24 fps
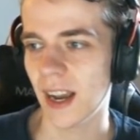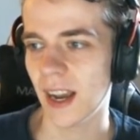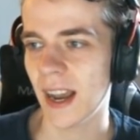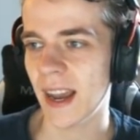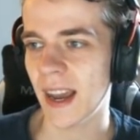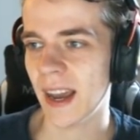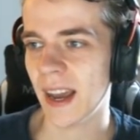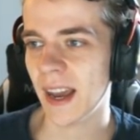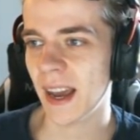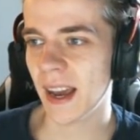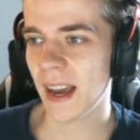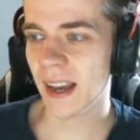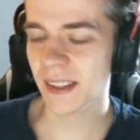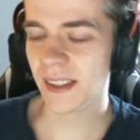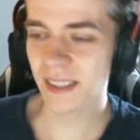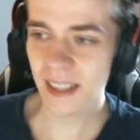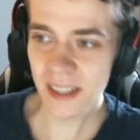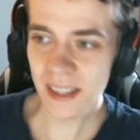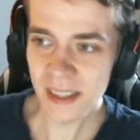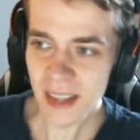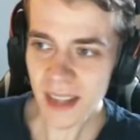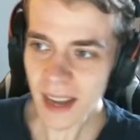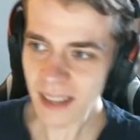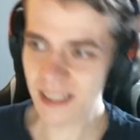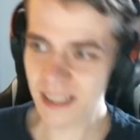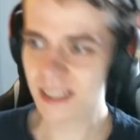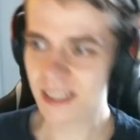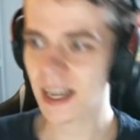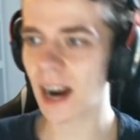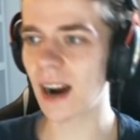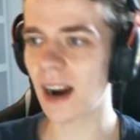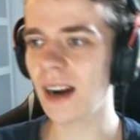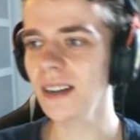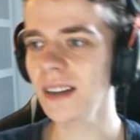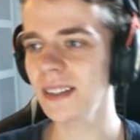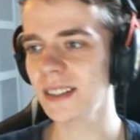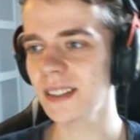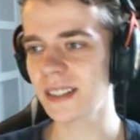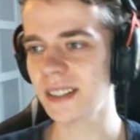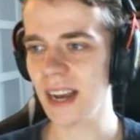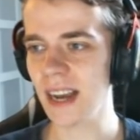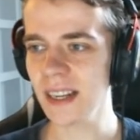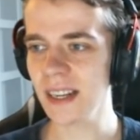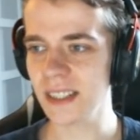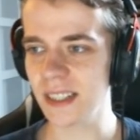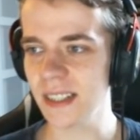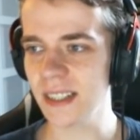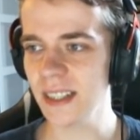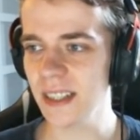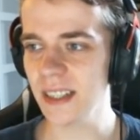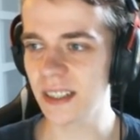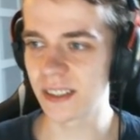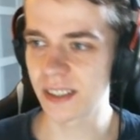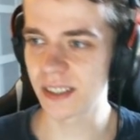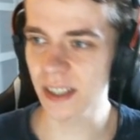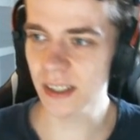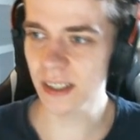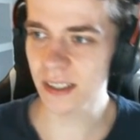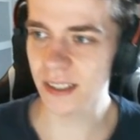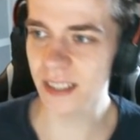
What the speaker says: And the next card is actually the